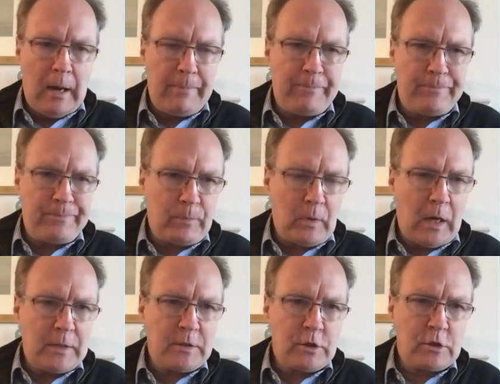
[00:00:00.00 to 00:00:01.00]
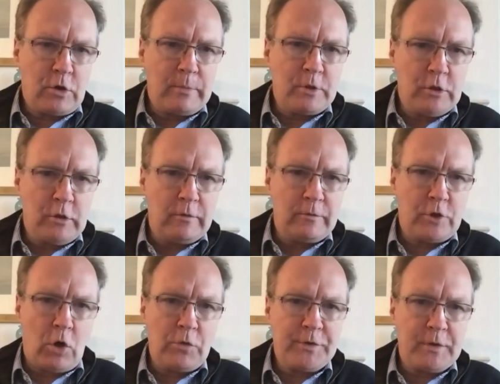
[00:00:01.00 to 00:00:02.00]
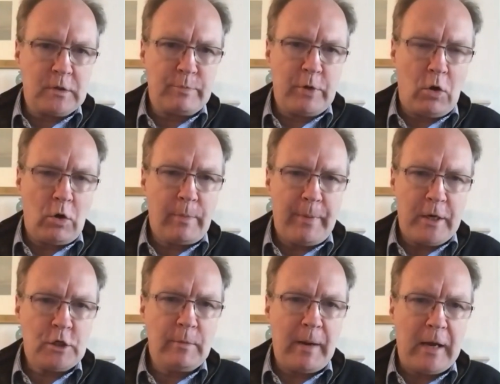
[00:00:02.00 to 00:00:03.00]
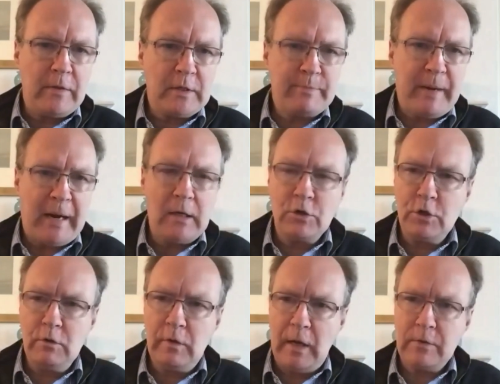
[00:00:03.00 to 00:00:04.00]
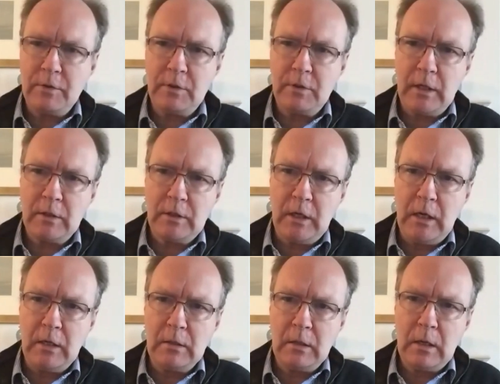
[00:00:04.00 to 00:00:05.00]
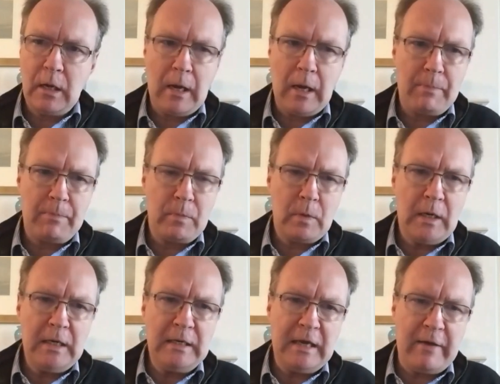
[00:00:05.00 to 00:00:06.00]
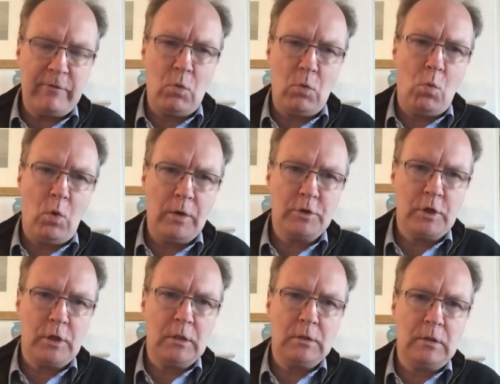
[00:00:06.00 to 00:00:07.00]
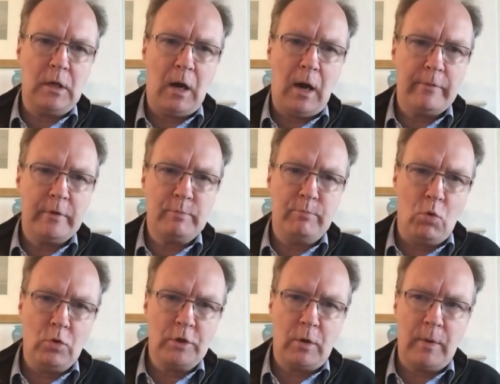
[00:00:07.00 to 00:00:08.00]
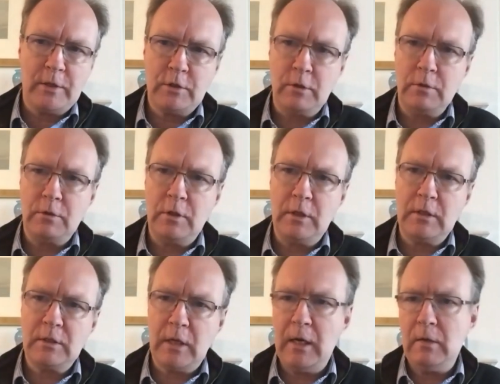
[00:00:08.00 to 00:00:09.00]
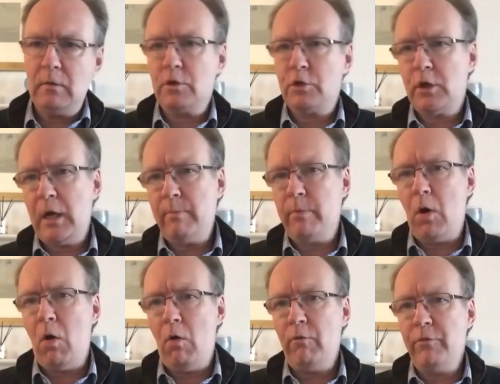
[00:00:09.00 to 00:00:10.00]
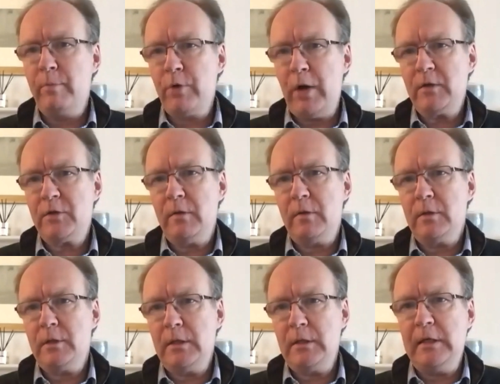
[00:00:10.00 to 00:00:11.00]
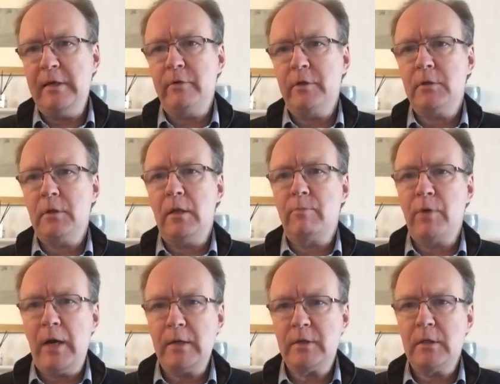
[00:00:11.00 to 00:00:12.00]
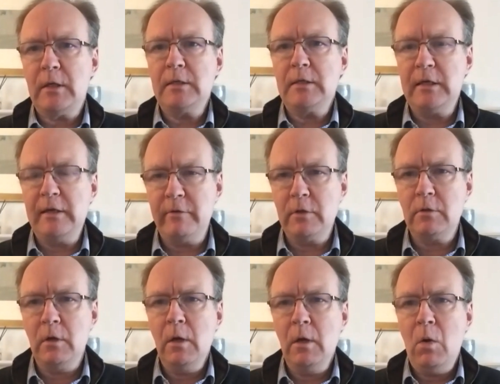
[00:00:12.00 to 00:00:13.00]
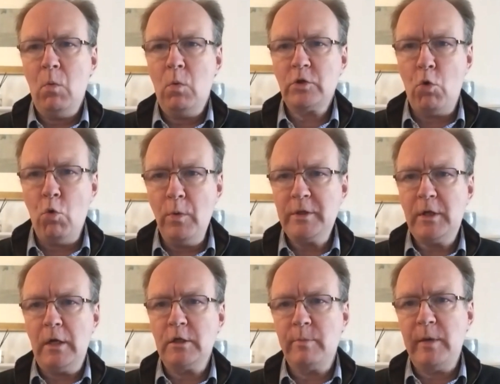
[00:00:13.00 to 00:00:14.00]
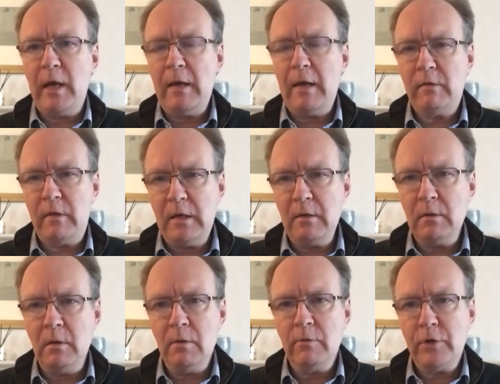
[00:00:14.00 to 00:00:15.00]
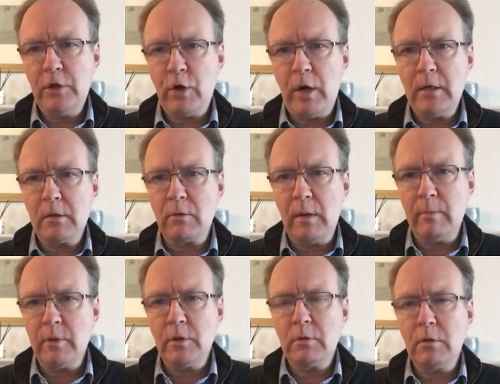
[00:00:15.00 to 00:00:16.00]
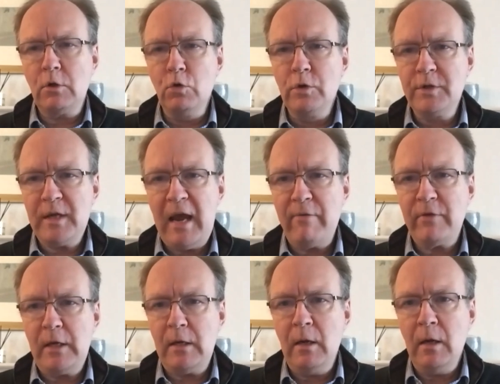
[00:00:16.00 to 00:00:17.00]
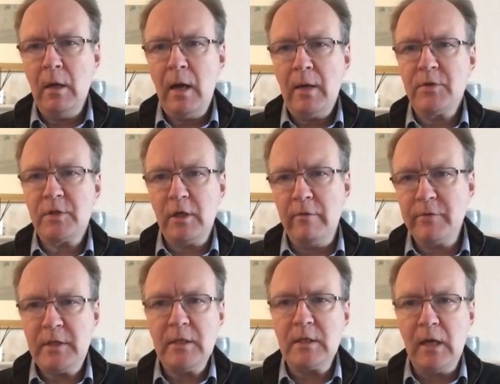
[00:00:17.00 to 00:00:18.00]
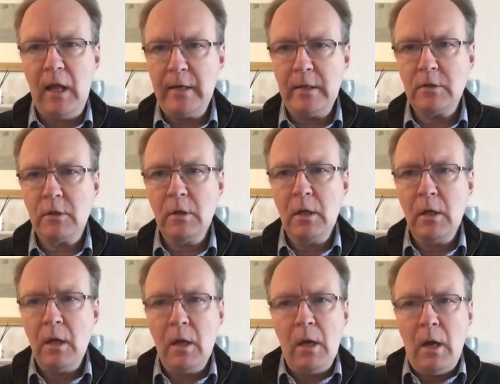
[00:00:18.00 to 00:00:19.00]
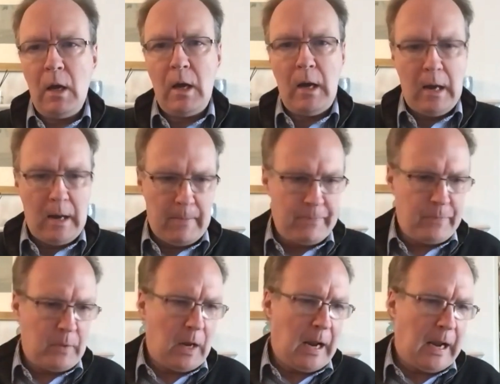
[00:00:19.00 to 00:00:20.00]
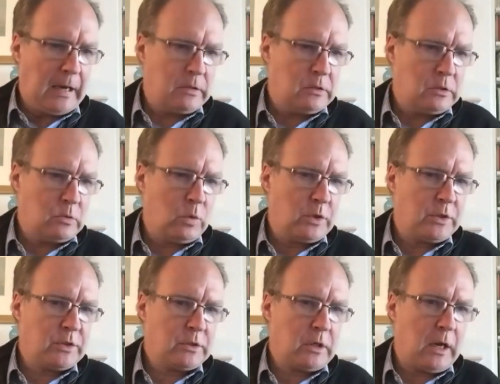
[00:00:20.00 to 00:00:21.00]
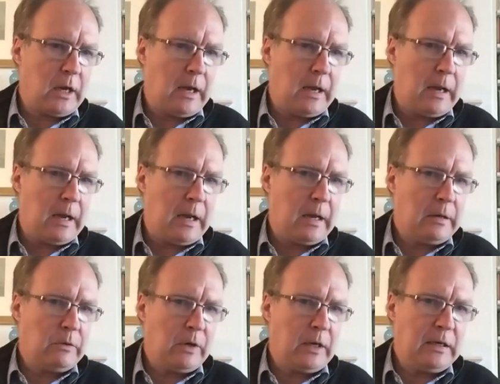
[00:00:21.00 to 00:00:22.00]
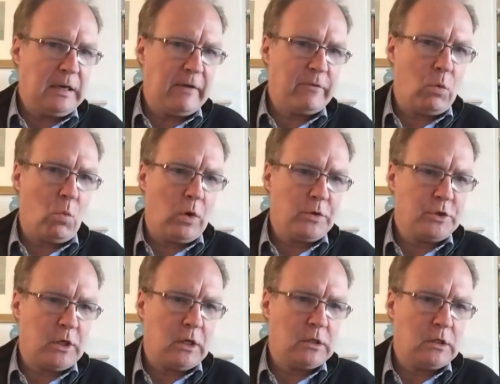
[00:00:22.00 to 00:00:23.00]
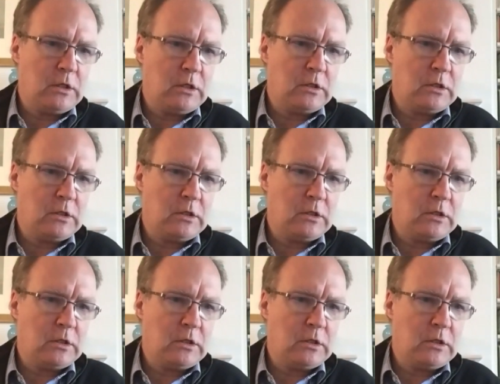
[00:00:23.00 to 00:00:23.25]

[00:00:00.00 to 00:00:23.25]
um, as a description of Johnson's preoccupation about this back in 2016. Um, he never wanted the Irish border question to dictate the shape of the Brexit that he delivered. And the Brexit he delivered was always going to be a thin free trade agreement, goods heavy and services light, um, and was, uh, you know, he never wanted